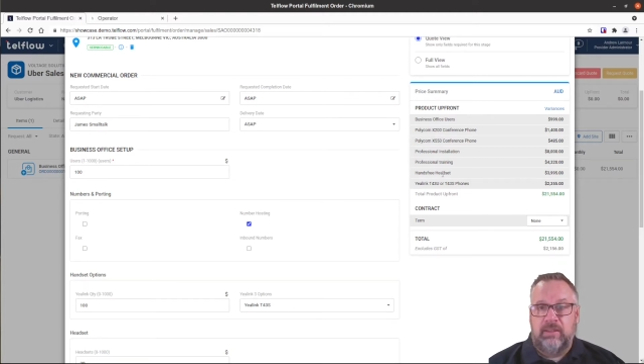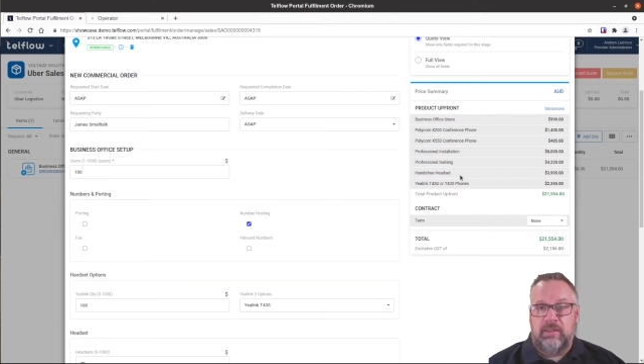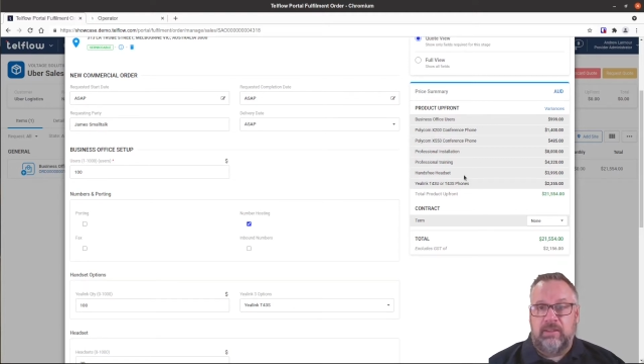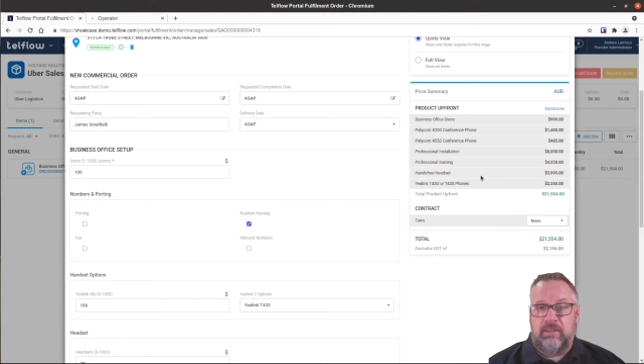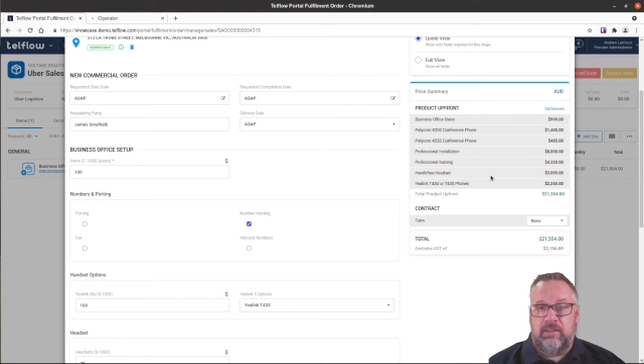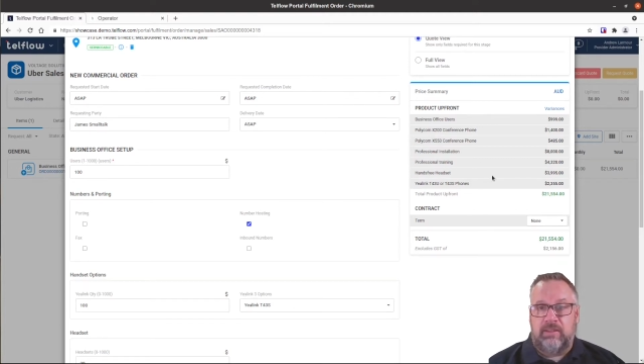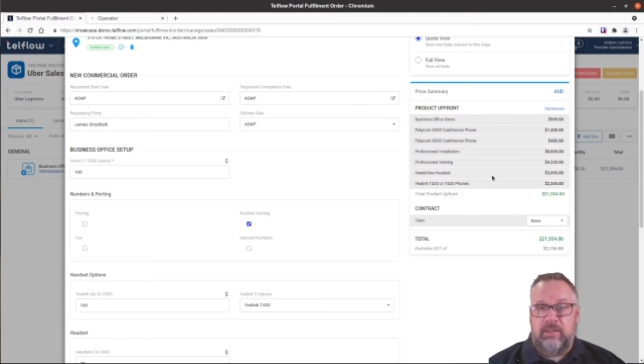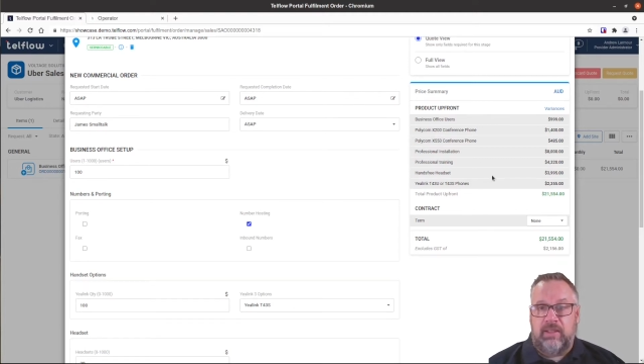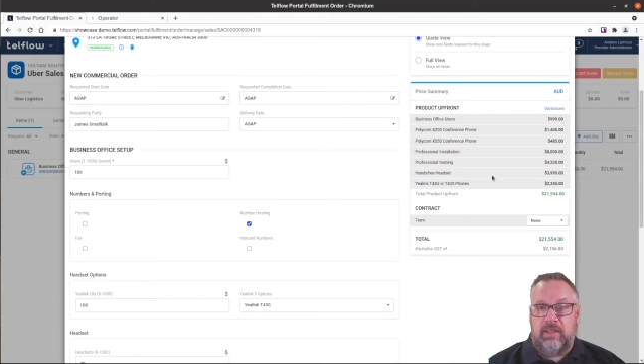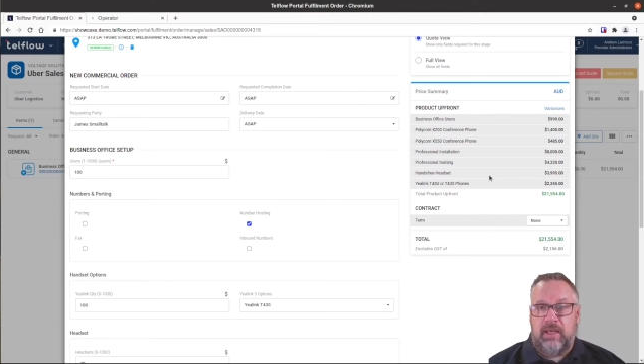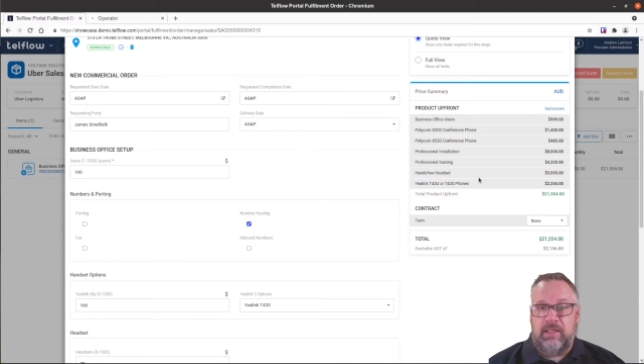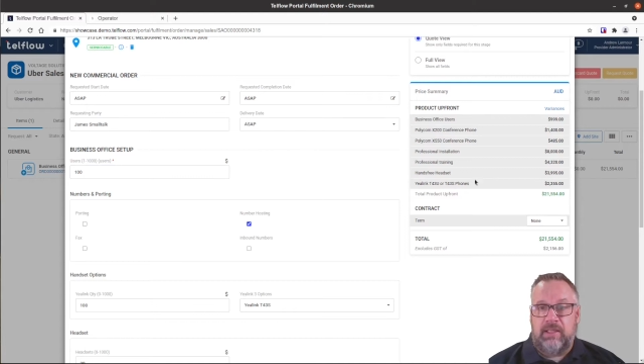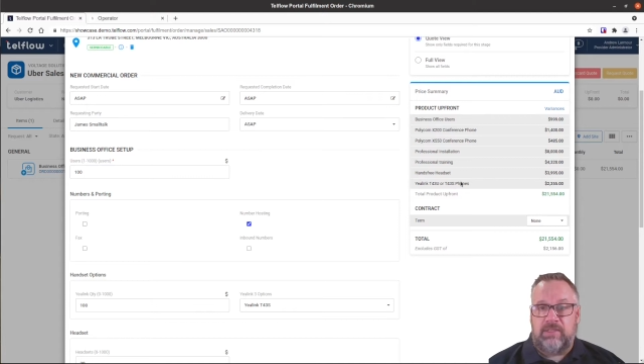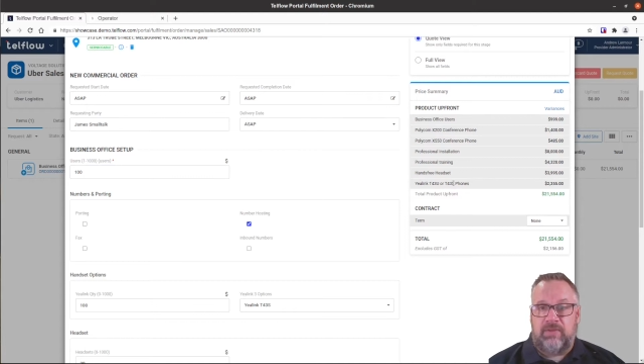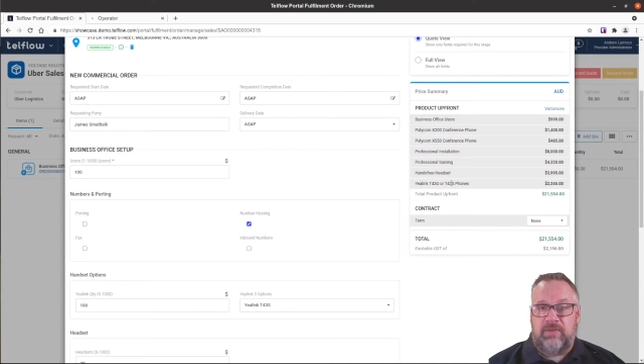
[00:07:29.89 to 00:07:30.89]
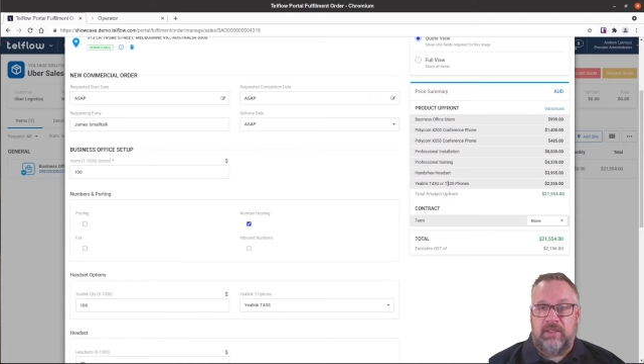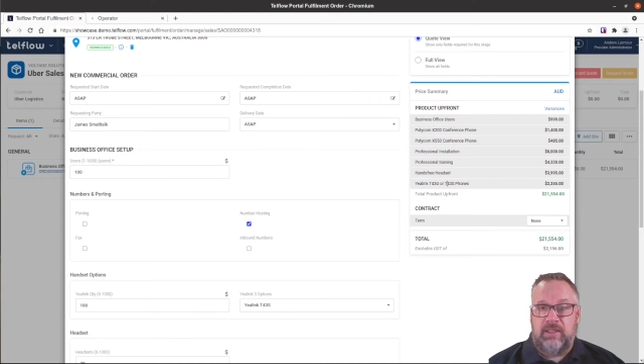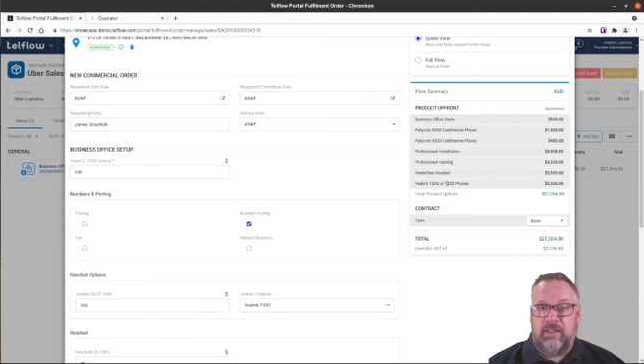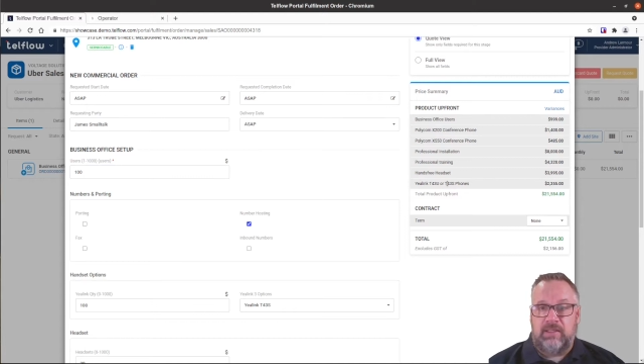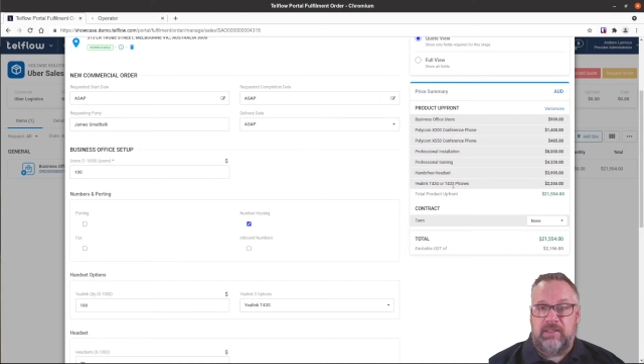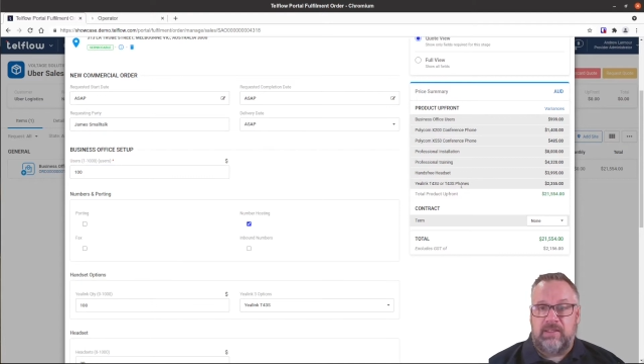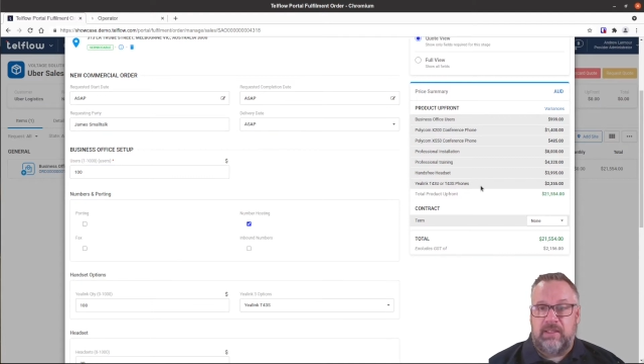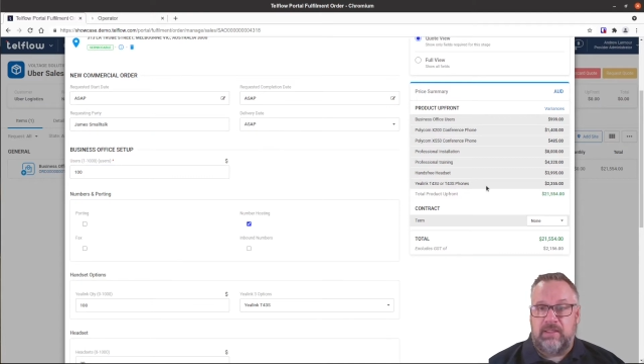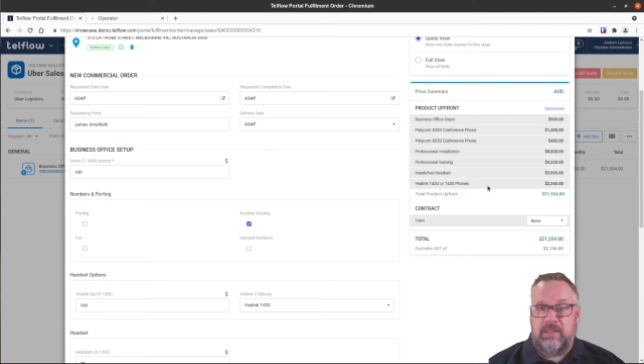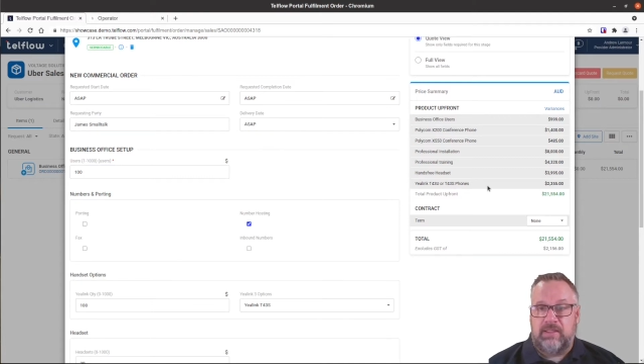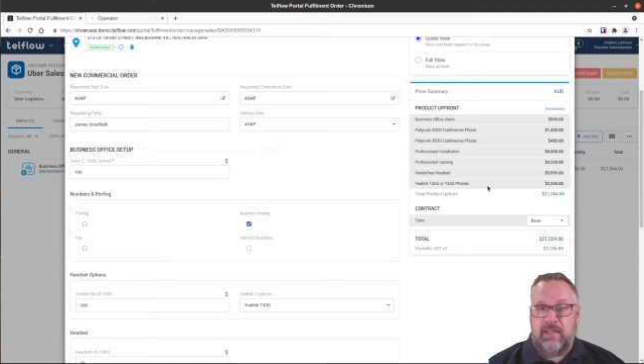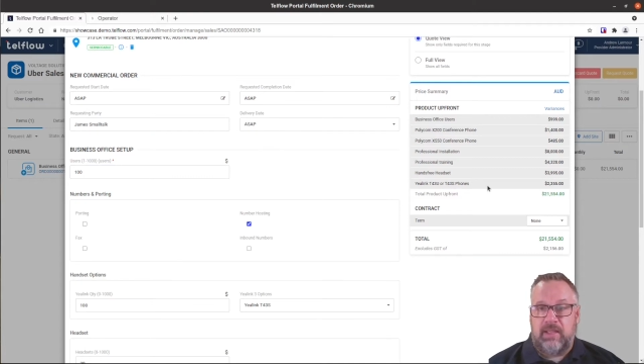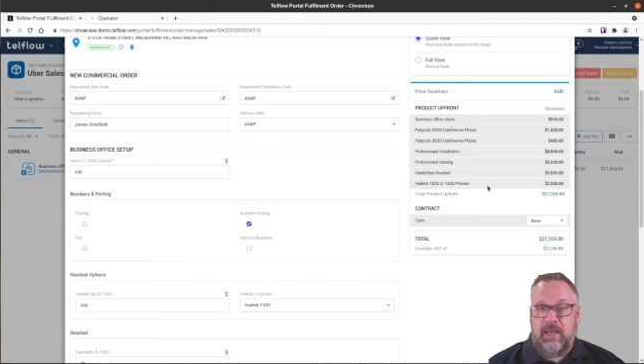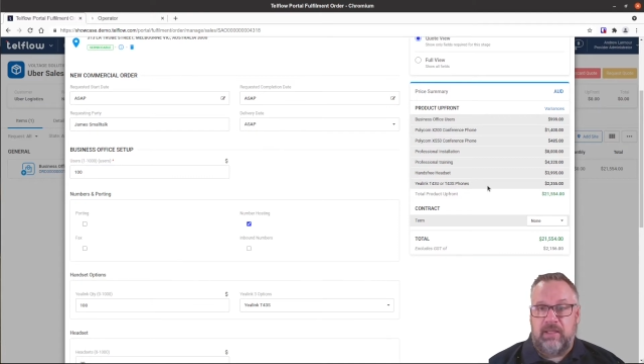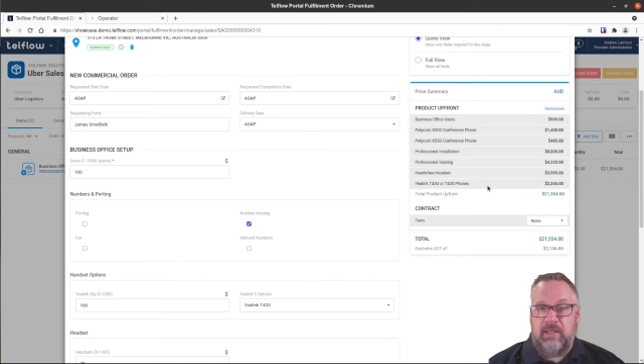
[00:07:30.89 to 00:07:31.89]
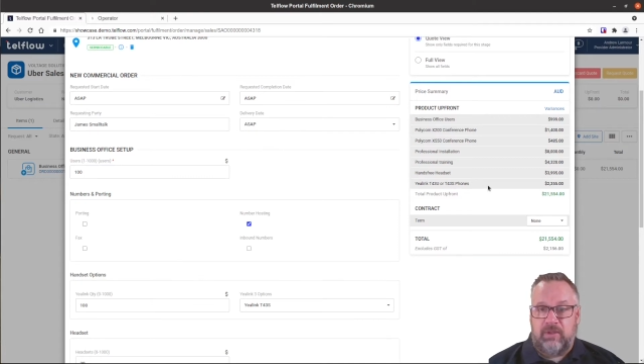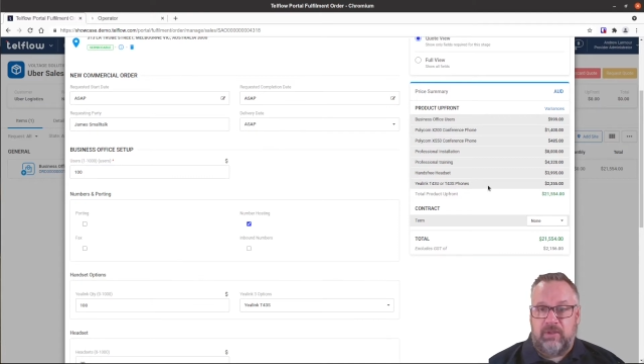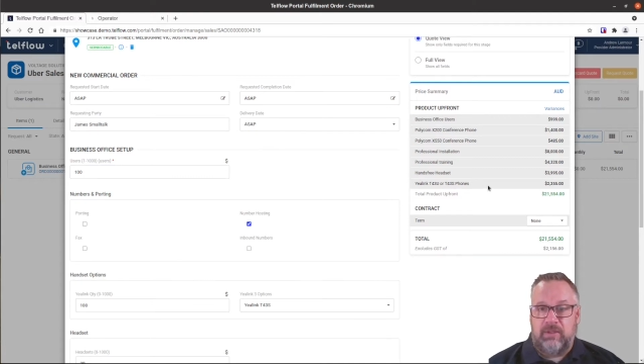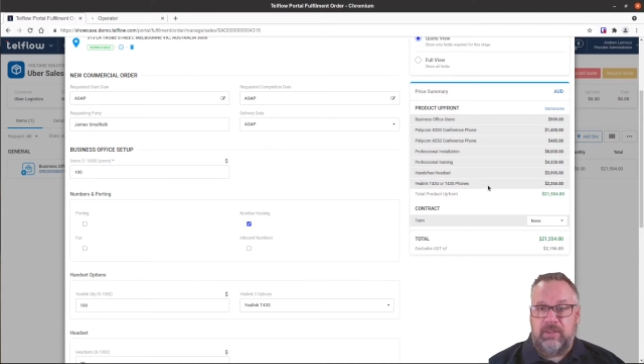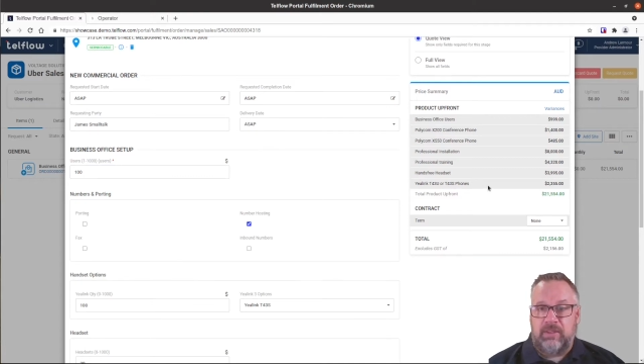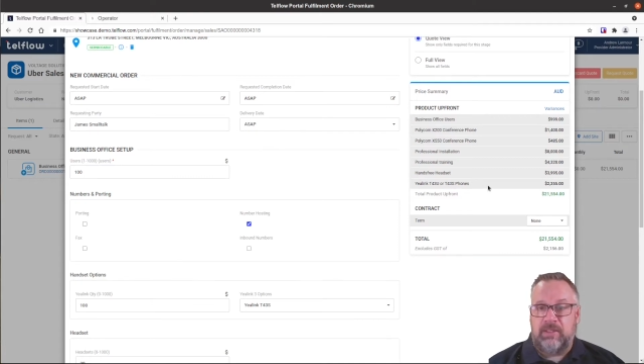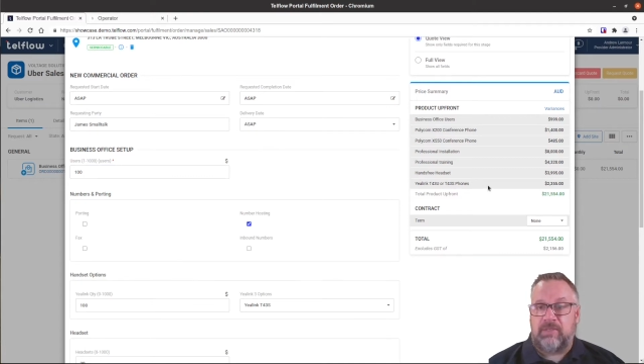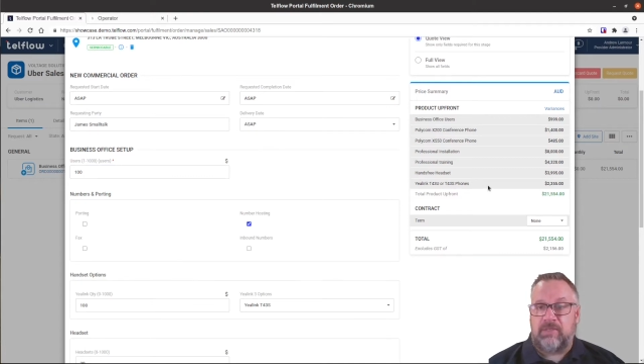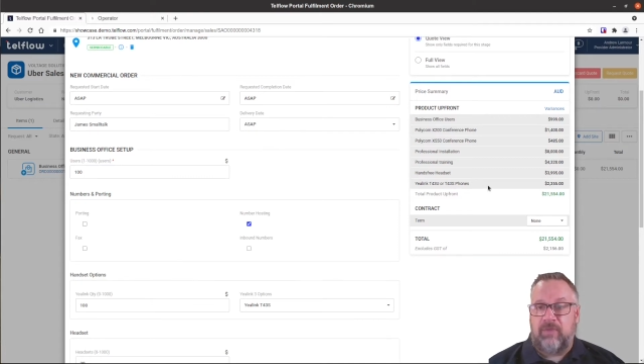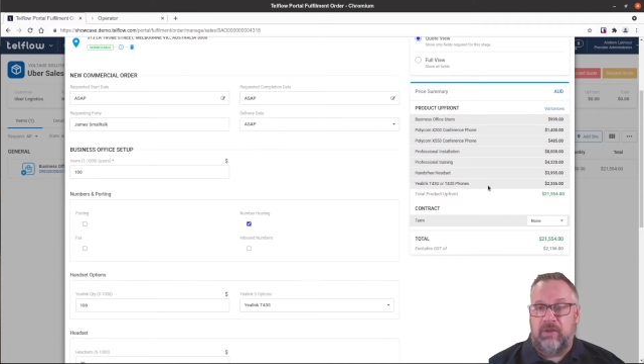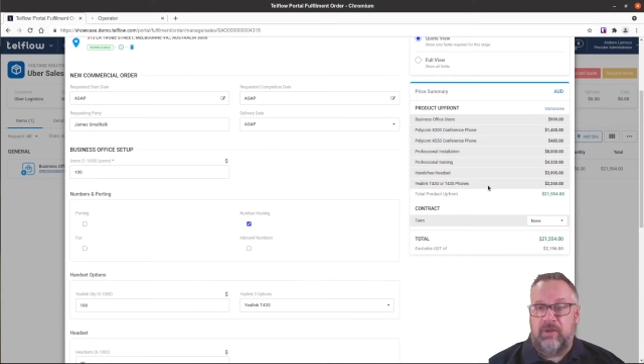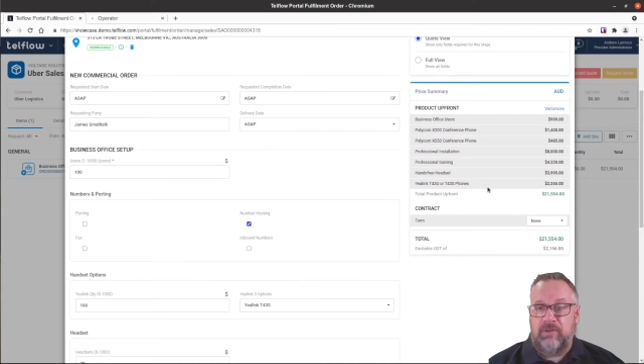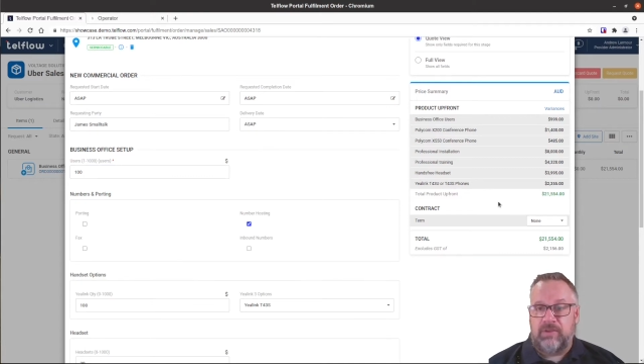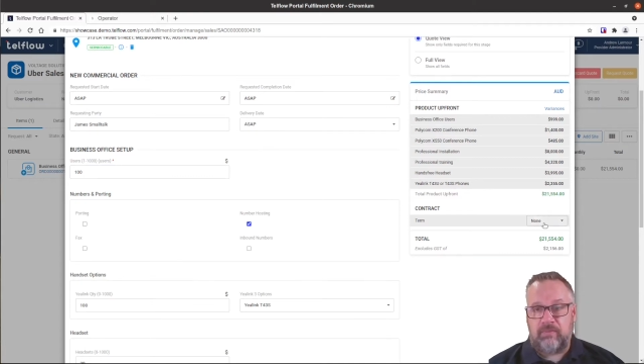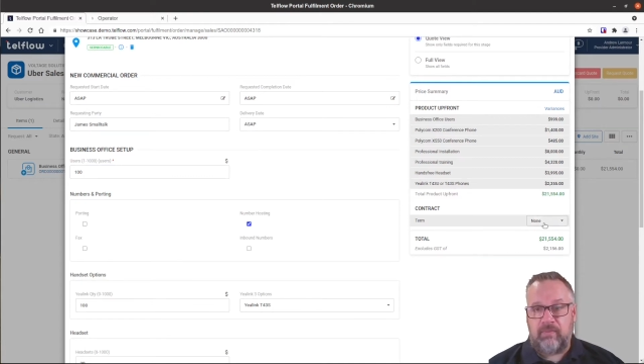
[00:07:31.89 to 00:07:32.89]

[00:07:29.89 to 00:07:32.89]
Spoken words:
the hands-free headsets, and the desk phones.